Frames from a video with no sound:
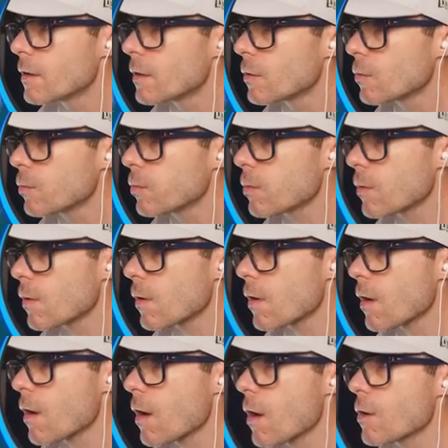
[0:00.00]

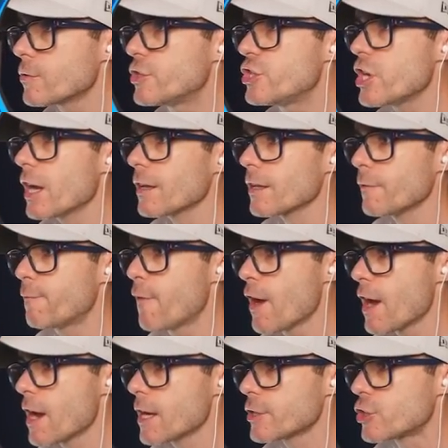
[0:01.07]
Whoa,
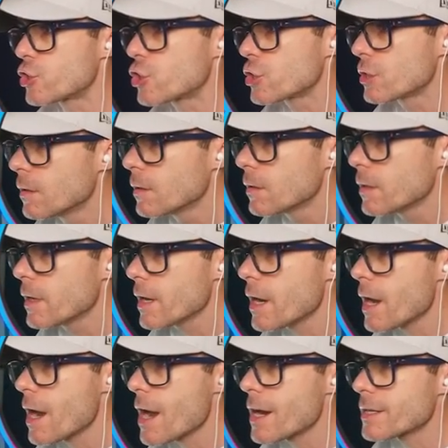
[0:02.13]
jellyfish!
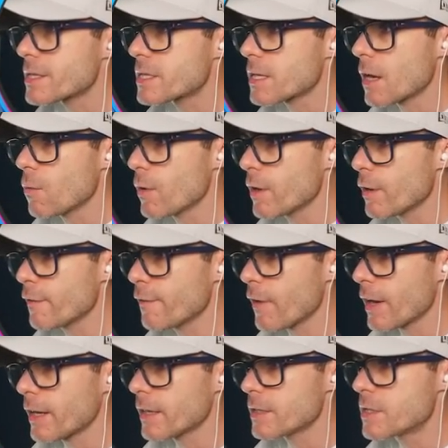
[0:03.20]
Yes, I wonder if
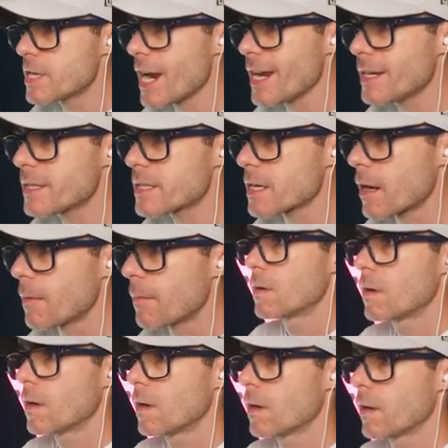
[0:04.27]
I can take some.
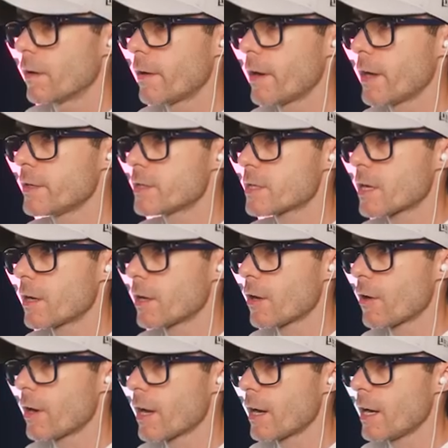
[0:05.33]
All right, just gonna
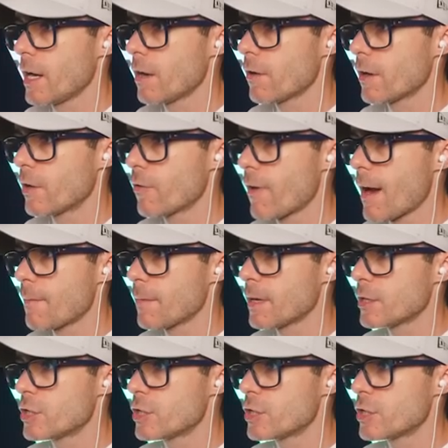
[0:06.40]
go down here and grab me a